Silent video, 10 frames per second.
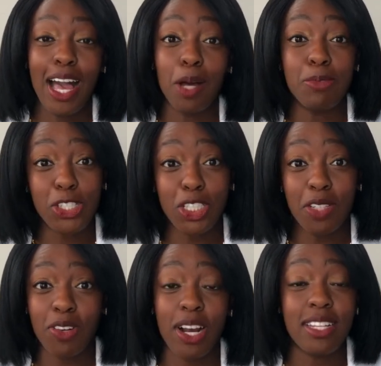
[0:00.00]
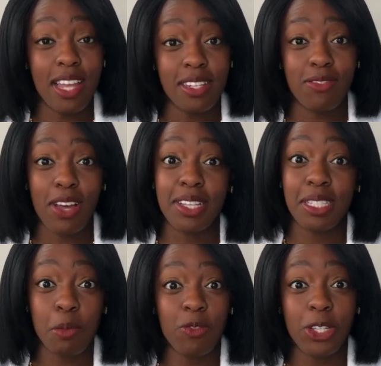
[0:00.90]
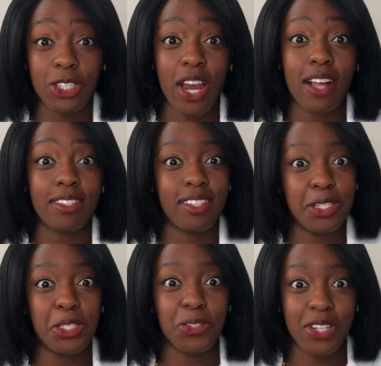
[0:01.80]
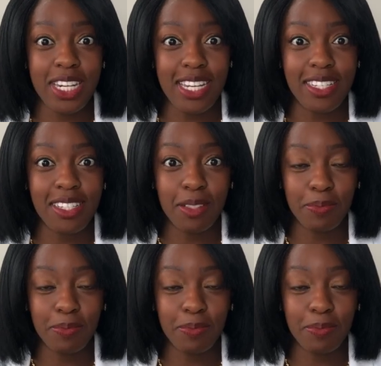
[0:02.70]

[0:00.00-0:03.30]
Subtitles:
observe or identify some of your child's sensory needs.